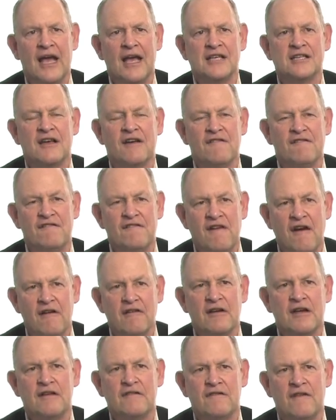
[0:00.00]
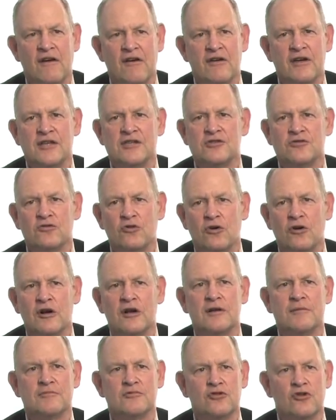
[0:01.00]
is a very, very
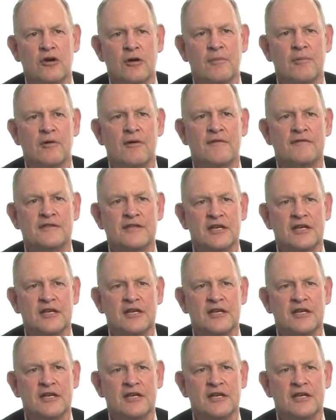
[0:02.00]
strong absorber of